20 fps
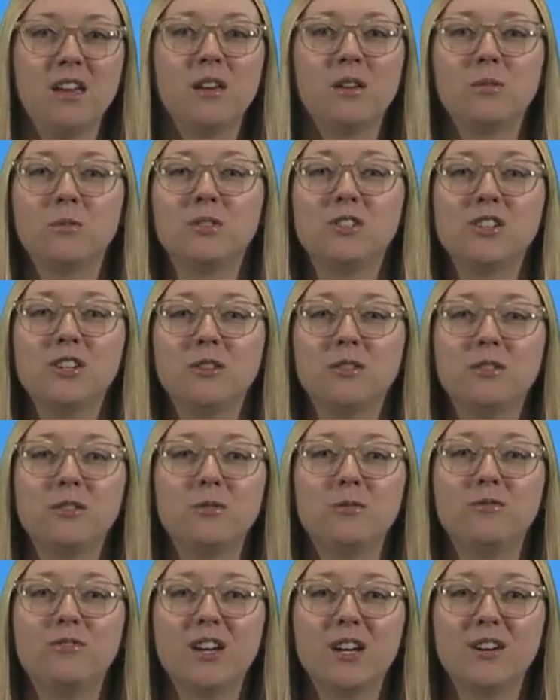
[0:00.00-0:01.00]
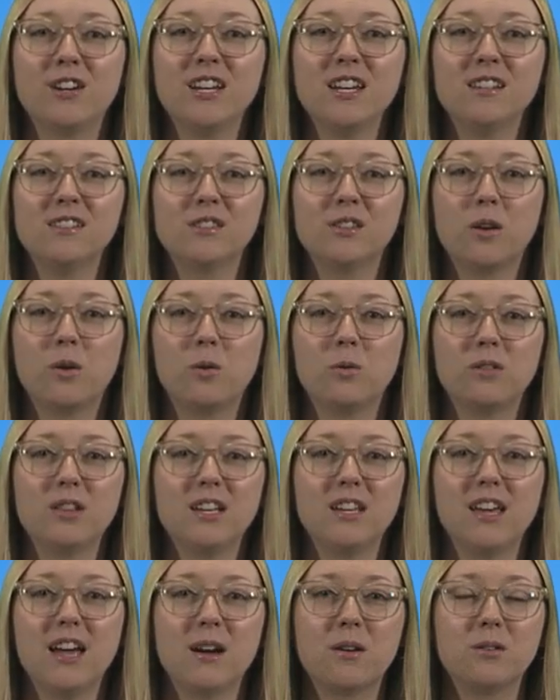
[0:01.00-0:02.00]
which include various
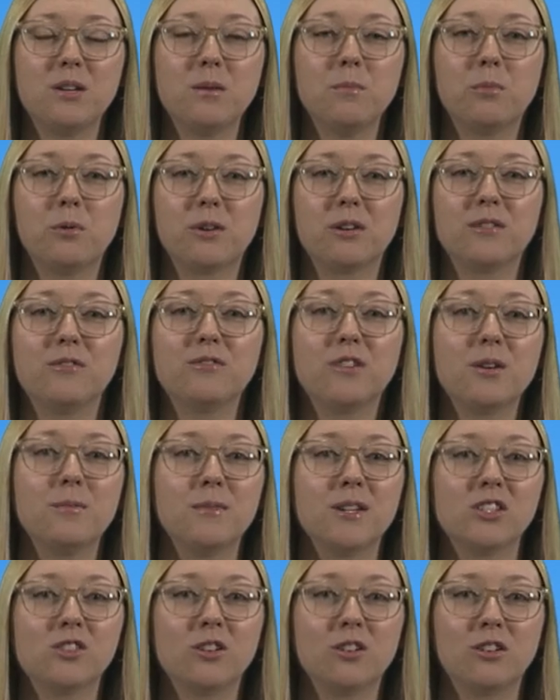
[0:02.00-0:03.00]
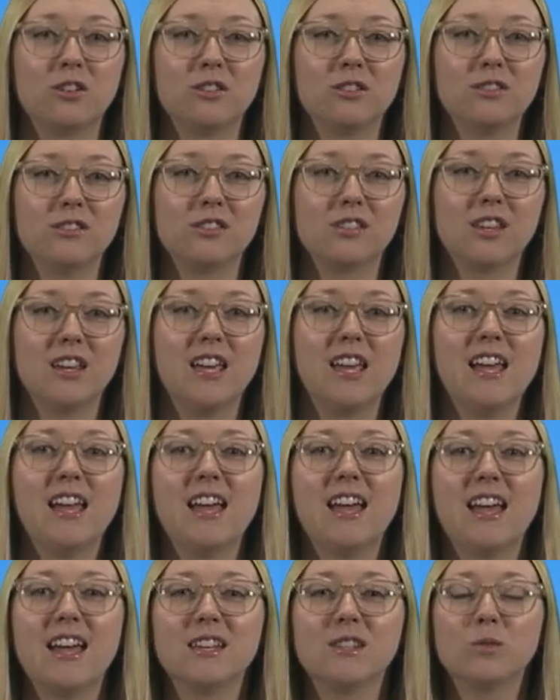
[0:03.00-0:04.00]
Oakland County Board of Commissioners,
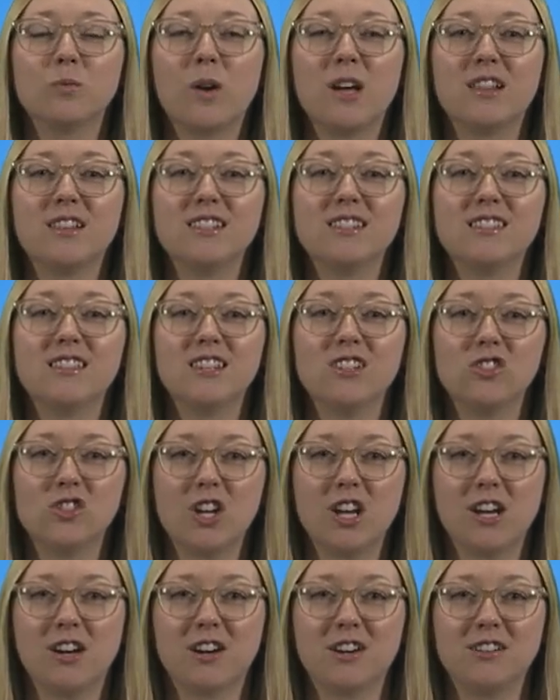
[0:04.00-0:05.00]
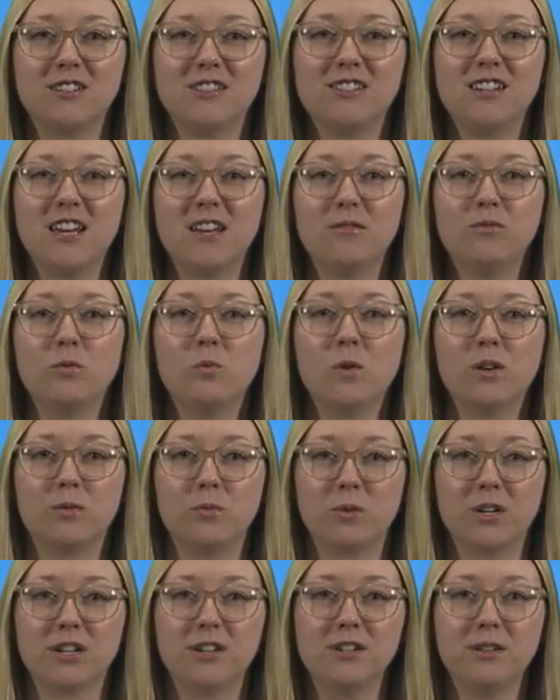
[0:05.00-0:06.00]
as well as the chair, Dave
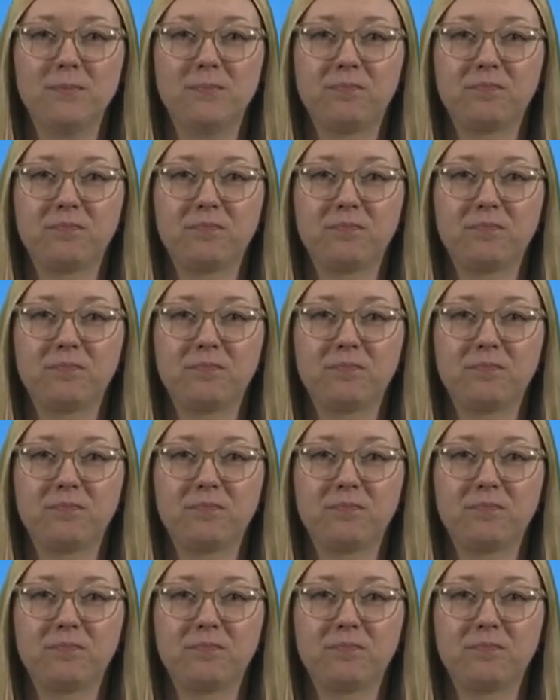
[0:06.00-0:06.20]
Woodward,